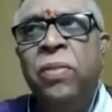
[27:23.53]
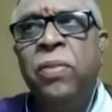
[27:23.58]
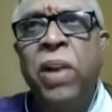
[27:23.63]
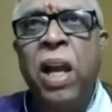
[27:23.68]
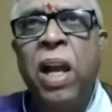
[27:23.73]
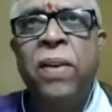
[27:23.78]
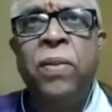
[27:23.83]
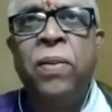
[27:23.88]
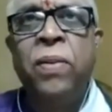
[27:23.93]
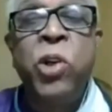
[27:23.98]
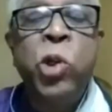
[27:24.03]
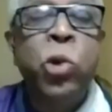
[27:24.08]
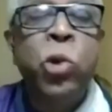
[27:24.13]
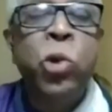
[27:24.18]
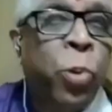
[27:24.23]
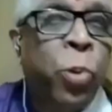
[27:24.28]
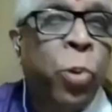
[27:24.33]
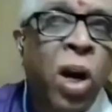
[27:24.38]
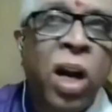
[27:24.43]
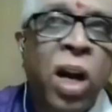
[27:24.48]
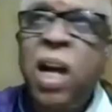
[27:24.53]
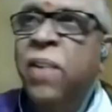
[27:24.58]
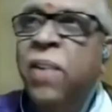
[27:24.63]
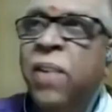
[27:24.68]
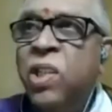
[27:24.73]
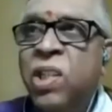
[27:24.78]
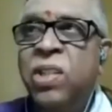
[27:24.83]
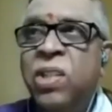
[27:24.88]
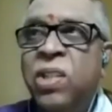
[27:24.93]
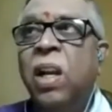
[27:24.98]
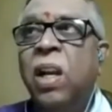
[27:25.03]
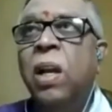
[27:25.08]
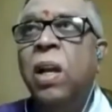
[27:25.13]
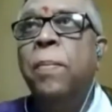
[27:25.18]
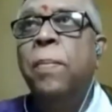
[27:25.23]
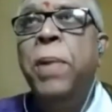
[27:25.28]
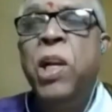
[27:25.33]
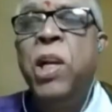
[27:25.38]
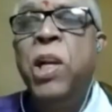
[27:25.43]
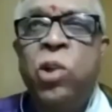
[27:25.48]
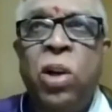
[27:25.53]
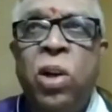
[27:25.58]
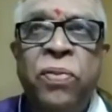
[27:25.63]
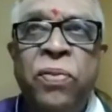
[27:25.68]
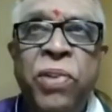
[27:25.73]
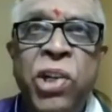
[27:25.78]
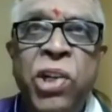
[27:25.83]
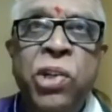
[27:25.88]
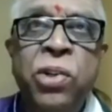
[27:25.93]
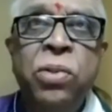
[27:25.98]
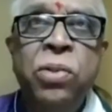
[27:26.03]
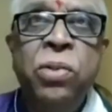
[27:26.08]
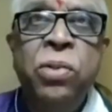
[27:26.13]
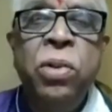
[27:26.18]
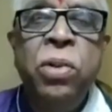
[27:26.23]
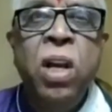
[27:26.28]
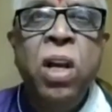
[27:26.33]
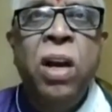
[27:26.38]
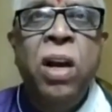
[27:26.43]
we have Vishnu Purana, which is based on Vishnu.